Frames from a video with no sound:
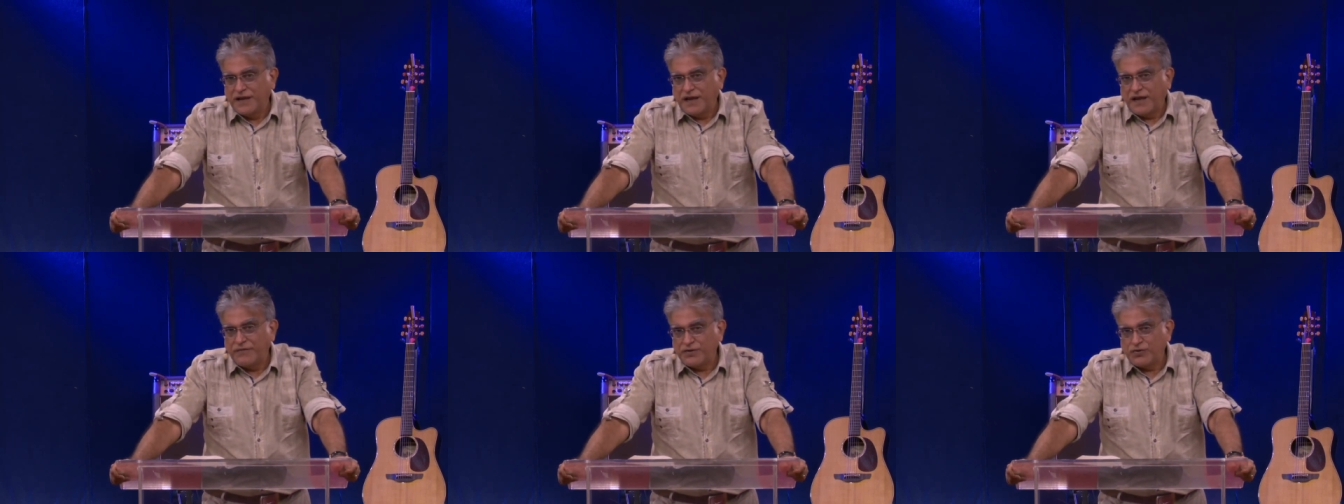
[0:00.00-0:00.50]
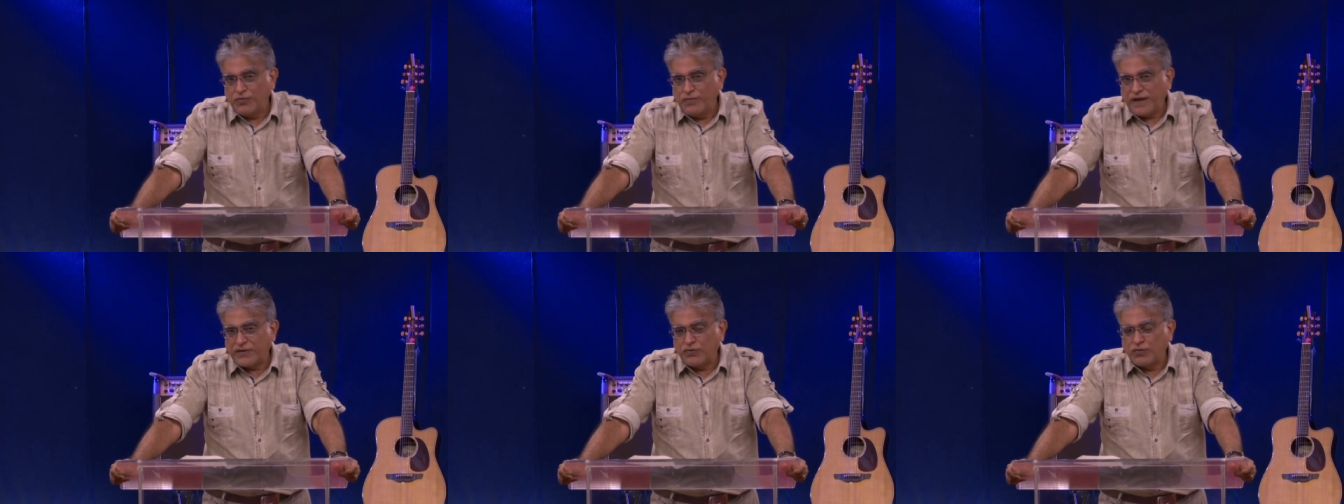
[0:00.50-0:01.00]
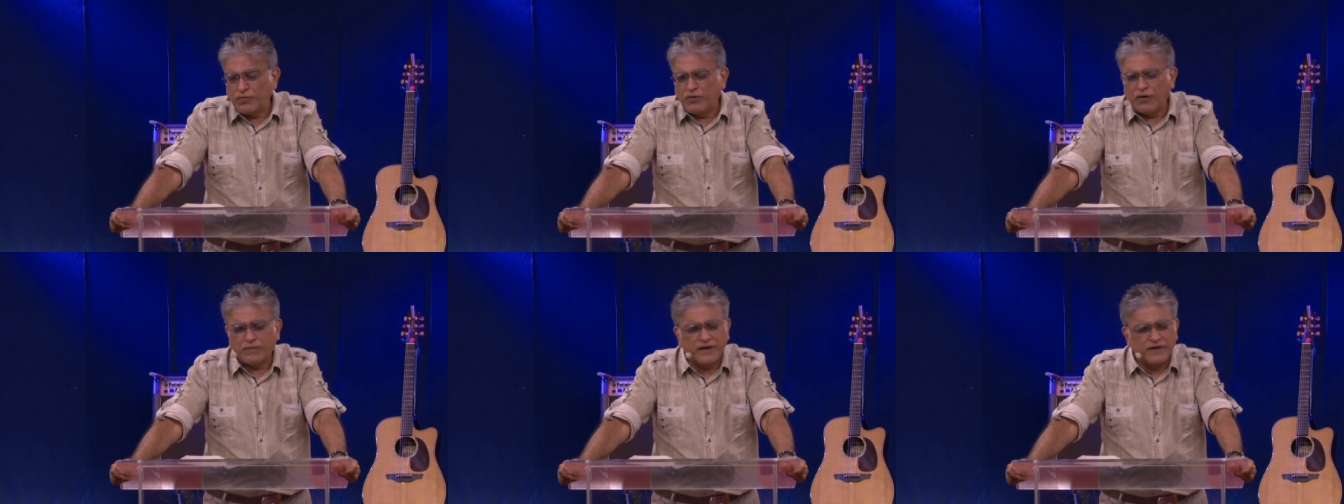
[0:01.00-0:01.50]
And when you go back home,
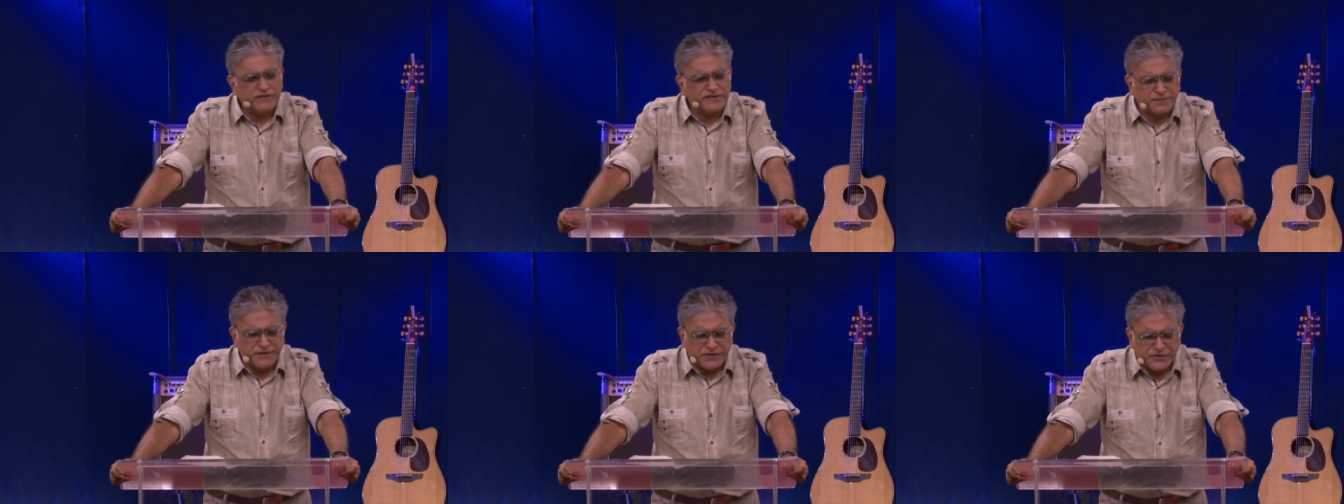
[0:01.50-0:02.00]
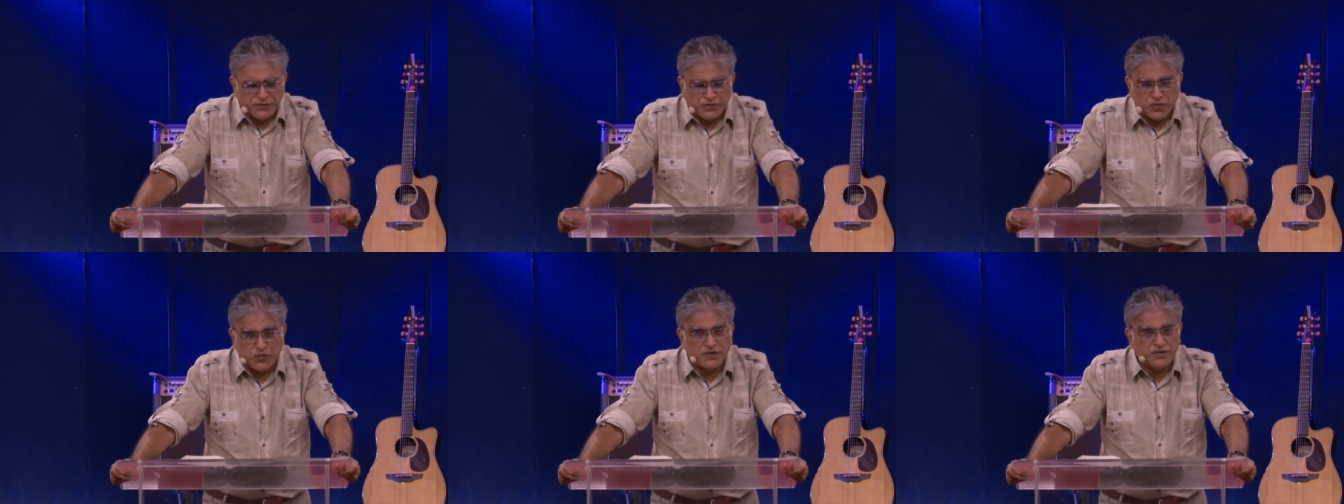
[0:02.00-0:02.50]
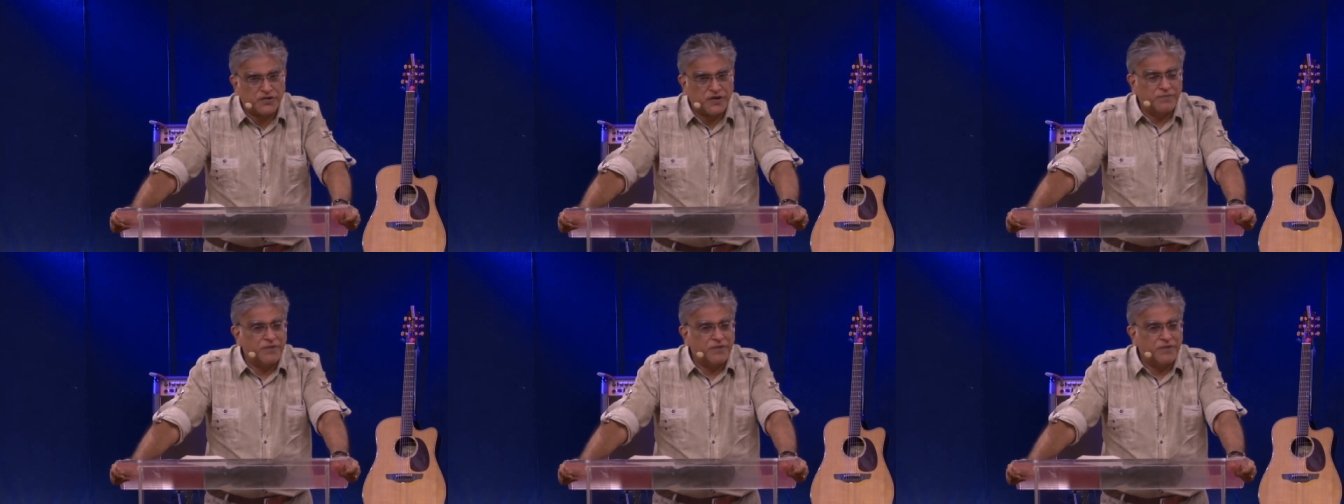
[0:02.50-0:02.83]
God might even speak to you through a dream.